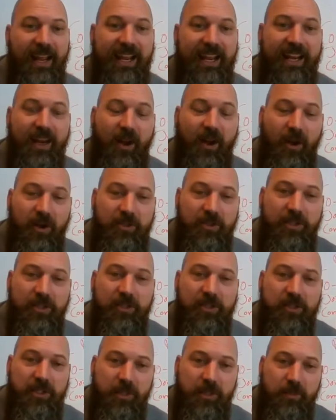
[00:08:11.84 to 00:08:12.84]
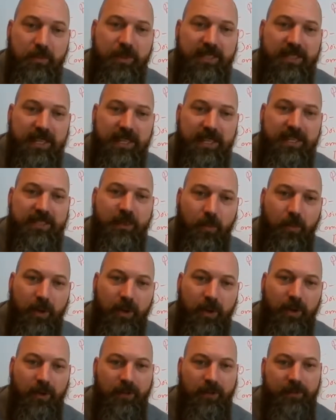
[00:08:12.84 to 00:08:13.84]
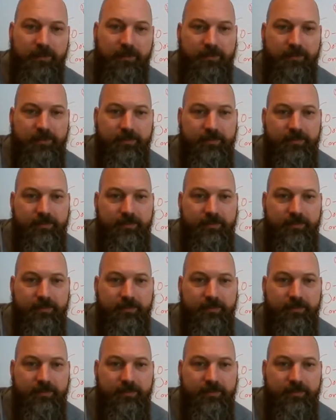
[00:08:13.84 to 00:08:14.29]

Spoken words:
it also supersedes a will.